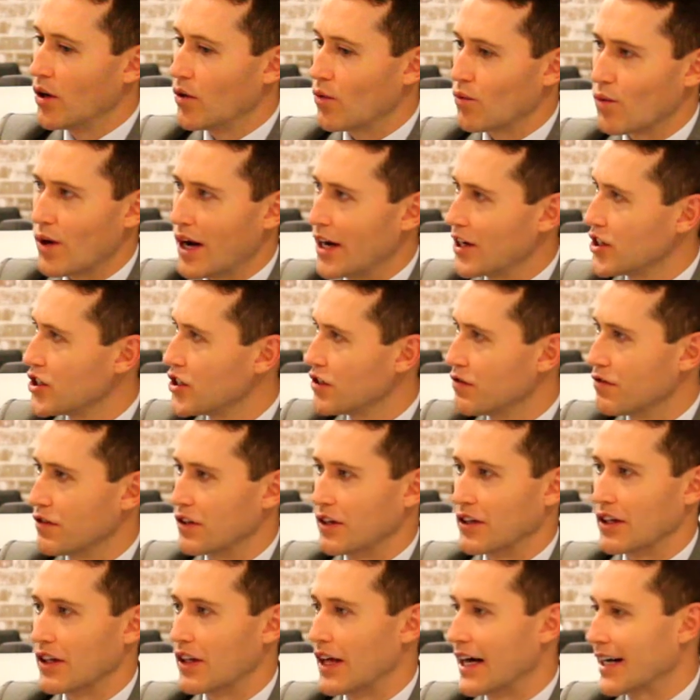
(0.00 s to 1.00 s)
rush
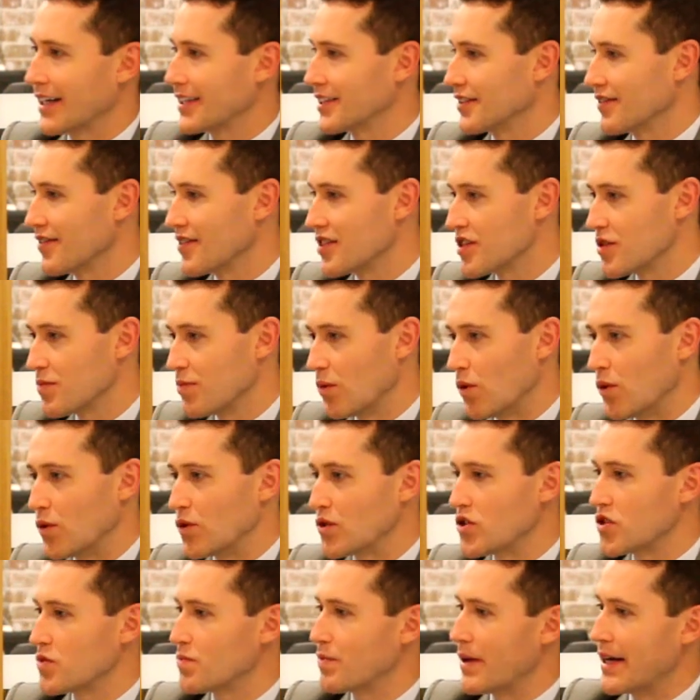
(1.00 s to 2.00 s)
for the likes of
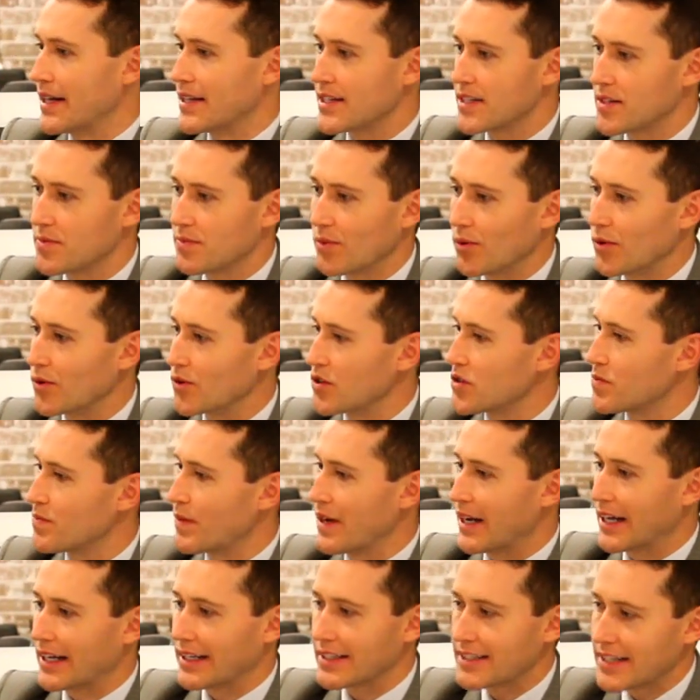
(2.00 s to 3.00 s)
sports
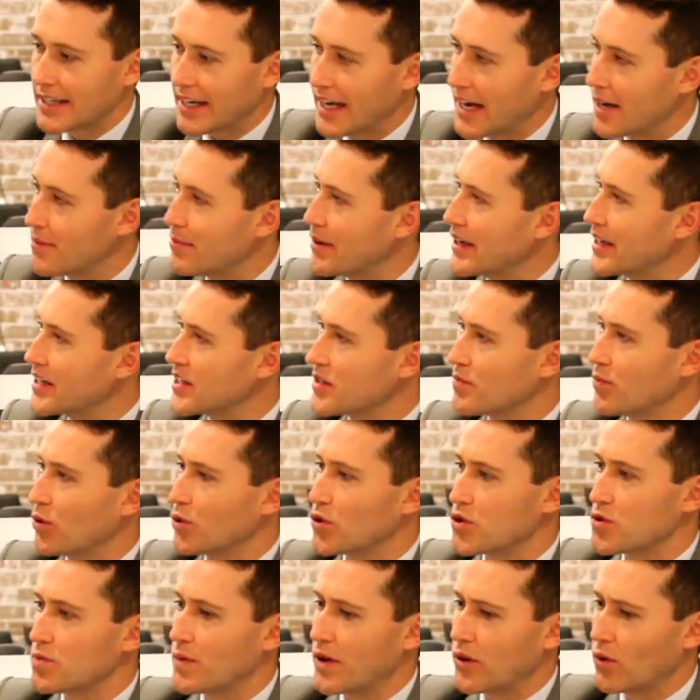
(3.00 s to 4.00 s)
betting, TAB
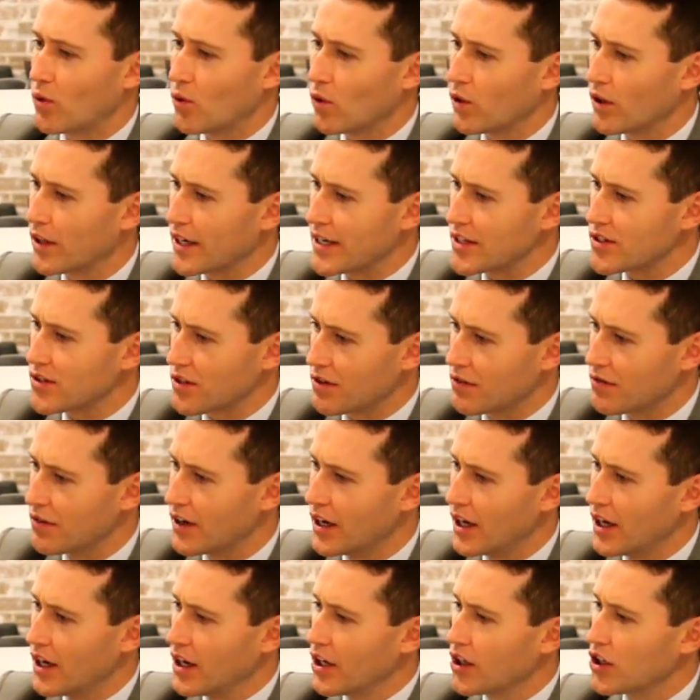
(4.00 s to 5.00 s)
sports bet, all these sort of
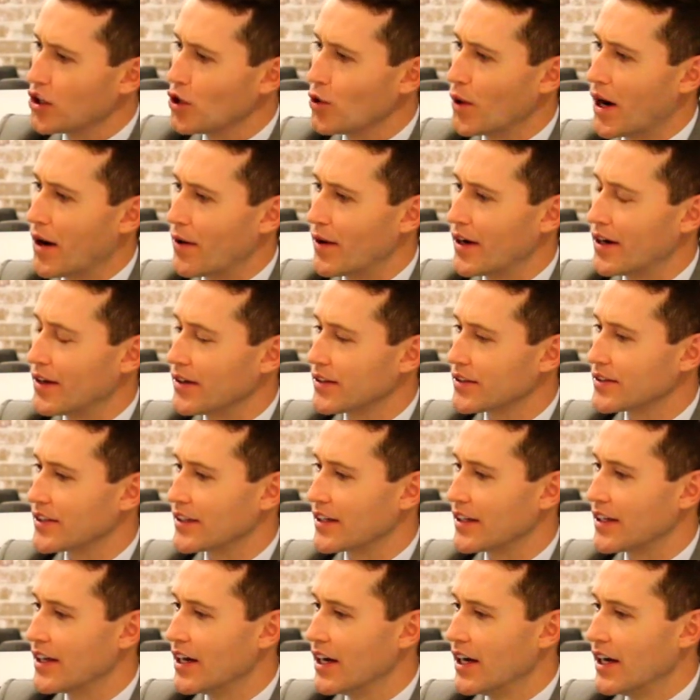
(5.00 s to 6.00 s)
URLs.
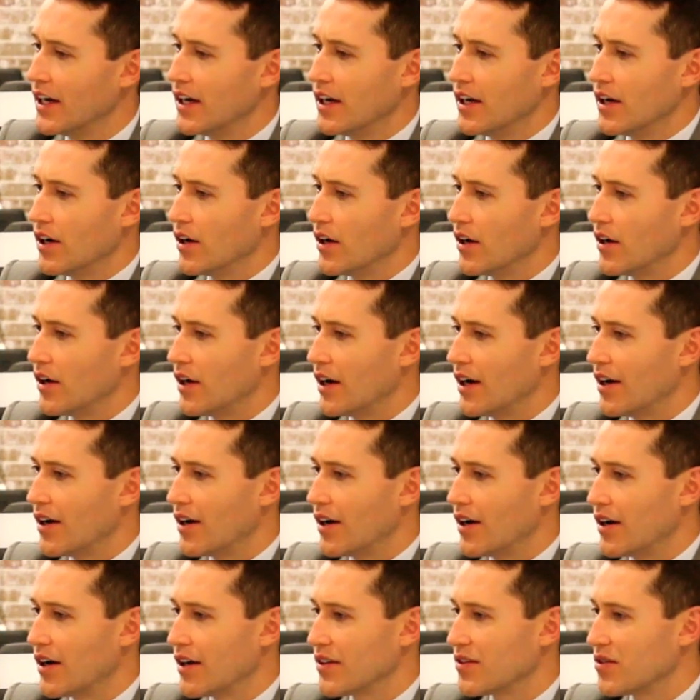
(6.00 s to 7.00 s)
And
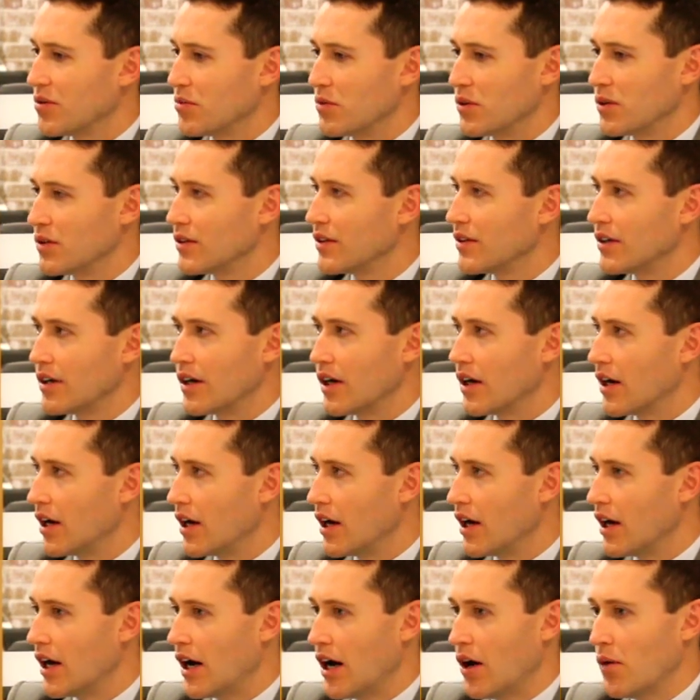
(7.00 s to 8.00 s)
I thought, well,
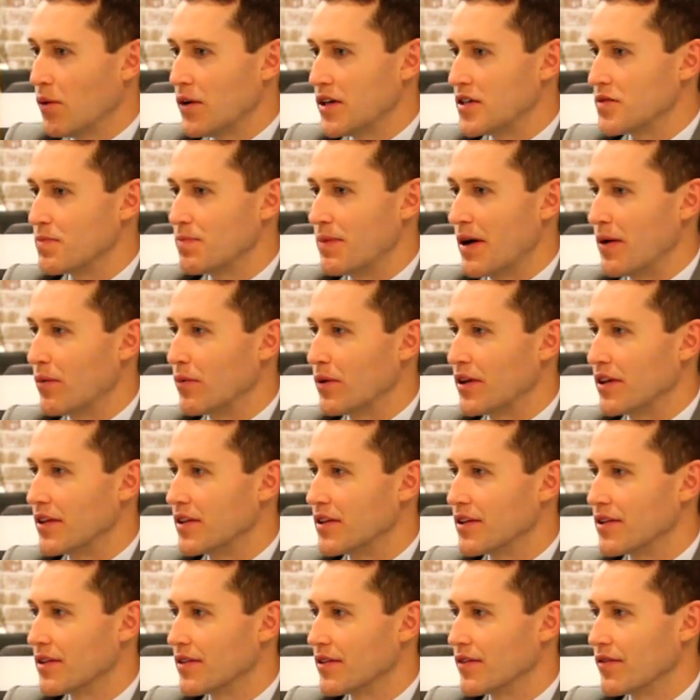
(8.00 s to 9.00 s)
I always bet with
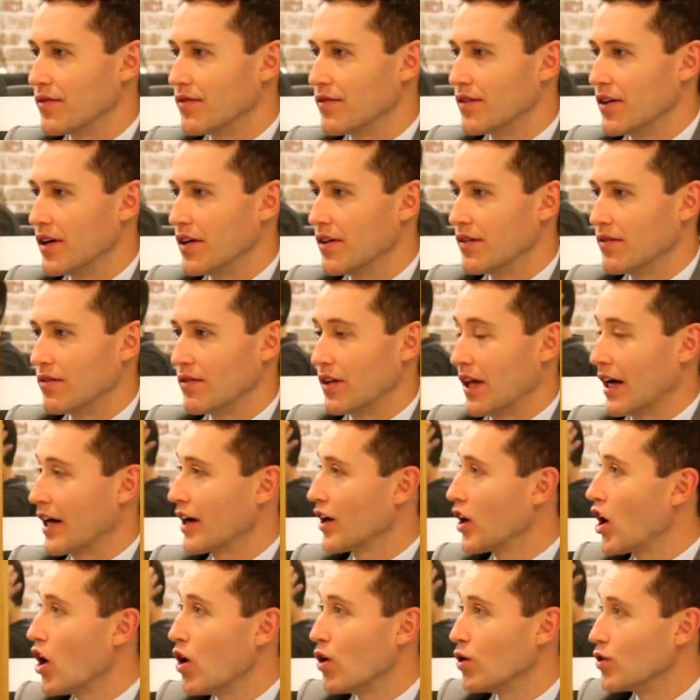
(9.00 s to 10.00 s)
like
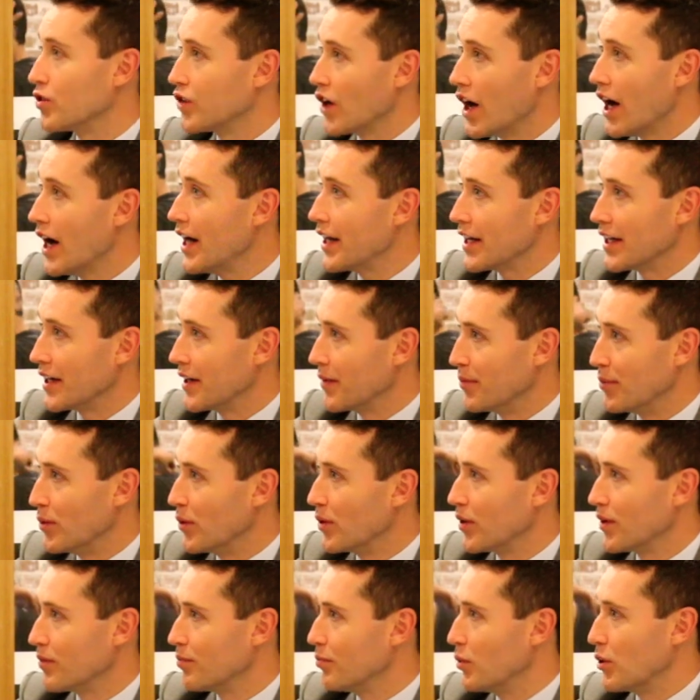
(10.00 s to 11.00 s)
Cold Tidy, a
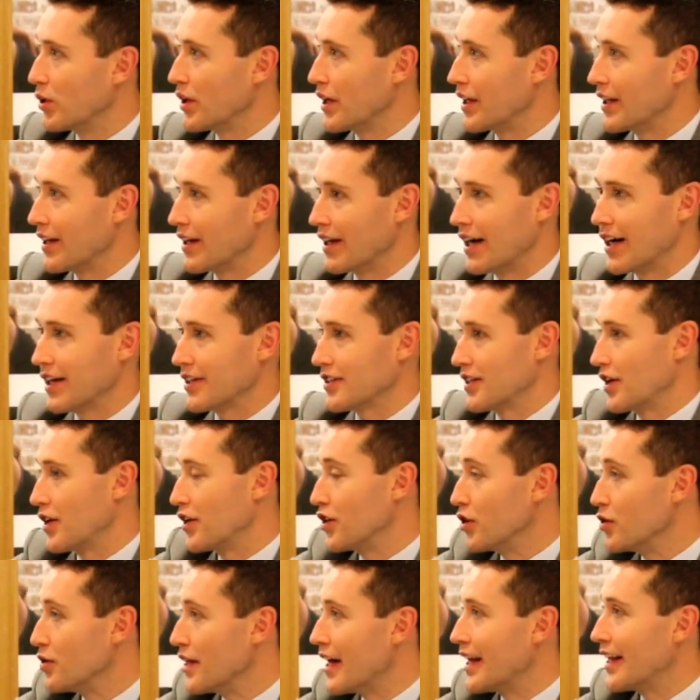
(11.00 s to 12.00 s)
bookie because I
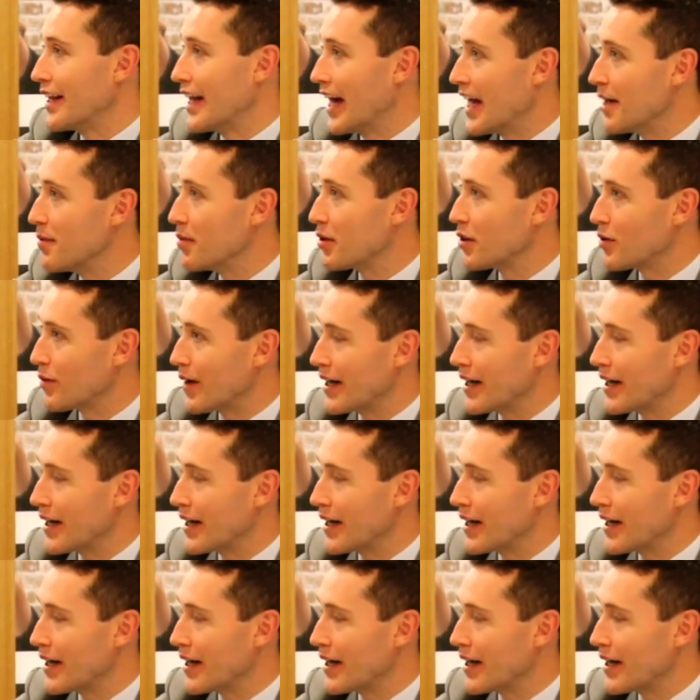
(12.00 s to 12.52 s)
knew that name at the